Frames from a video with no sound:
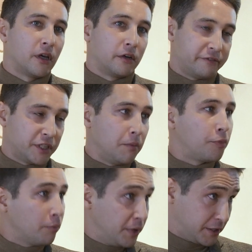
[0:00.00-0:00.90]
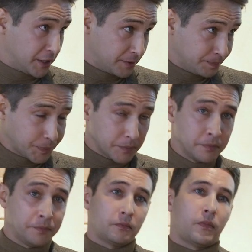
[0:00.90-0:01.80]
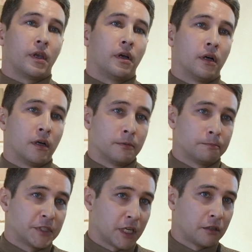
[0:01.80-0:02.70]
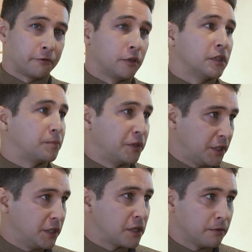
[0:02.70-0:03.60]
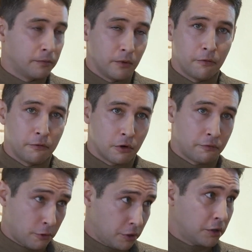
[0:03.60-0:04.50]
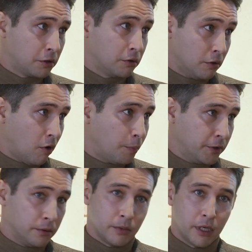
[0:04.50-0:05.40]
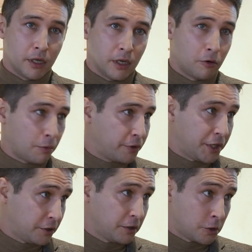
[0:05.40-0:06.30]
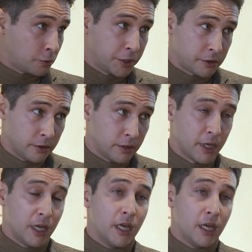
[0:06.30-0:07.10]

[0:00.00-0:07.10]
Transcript: They're very pro-business. Second of all, it's pretty easy for a foreigner to open a corporation in Switzerland.